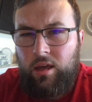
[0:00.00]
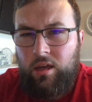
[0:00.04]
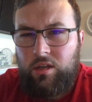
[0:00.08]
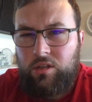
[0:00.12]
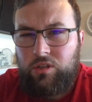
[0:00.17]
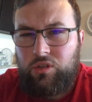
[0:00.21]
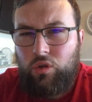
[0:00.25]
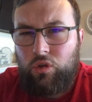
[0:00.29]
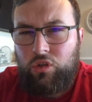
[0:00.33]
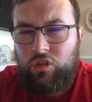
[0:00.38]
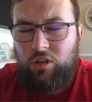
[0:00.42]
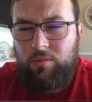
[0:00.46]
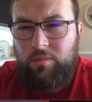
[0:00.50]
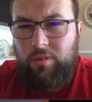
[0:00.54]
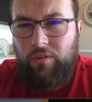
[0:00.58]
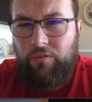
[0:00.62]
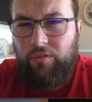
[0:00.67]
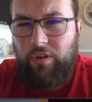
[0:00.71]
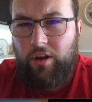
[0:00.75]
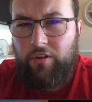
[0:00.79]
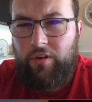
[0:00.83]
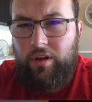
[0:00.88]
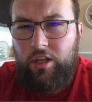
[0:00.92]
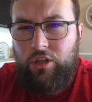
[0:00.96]
So it's going to be
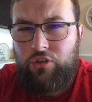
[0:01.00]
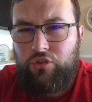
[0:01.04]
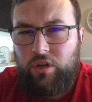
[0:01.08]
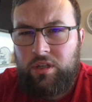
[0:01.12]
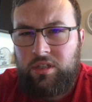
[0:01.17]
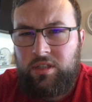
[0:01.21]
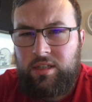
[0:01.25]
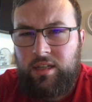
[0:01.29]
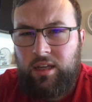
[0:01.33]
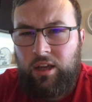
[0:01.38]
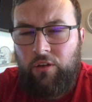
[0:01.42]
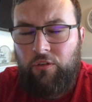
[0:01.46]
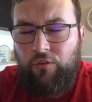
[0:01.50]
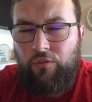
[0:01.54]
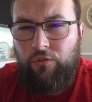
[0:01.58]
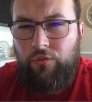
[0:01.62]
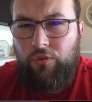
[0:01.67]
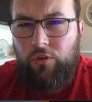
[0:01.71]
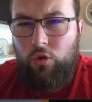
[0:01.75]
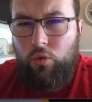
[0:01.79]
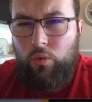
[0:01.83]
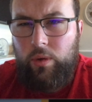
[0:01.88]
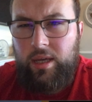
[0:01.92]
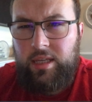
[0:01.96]
a very interesting
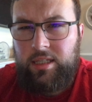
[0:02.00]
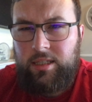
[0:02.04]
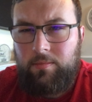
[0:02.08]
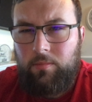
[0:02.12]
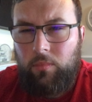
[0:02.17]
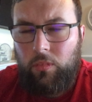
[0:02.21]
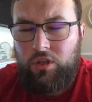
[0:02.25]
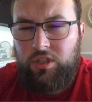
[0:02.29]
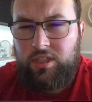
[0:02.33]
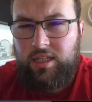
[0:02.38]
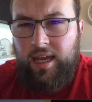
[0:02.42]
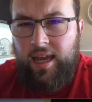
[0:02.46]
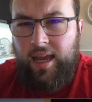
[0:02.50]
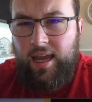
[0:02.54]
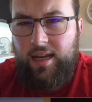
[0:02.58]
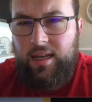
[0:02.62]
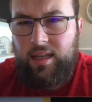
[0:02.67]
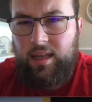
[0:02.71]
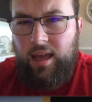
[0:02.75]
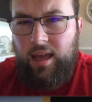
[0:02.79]
few weeks and months ahead